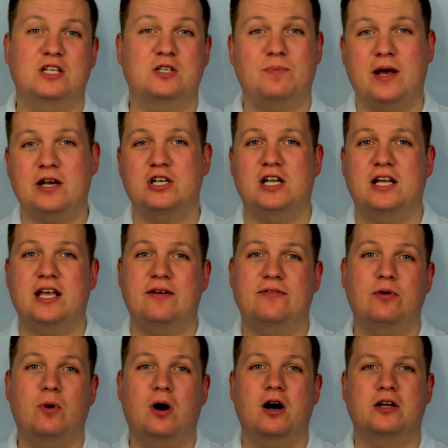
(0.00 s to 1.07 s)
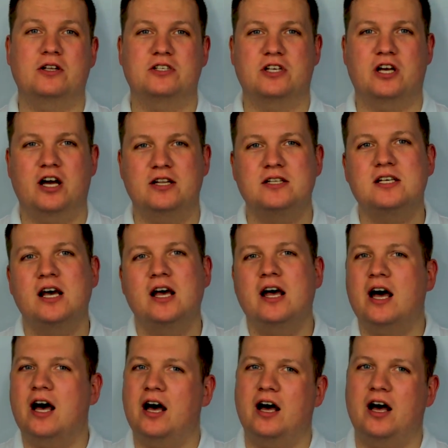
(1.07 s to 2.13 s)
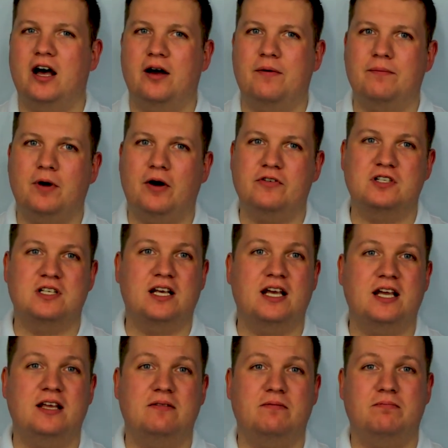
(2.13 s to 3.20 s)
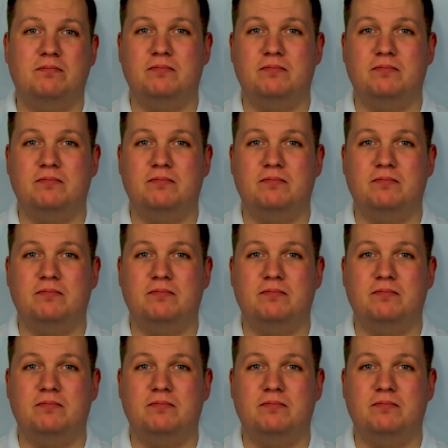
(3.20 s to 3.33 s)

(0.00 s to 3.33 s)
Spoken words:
especially if you are concerned. Obviously,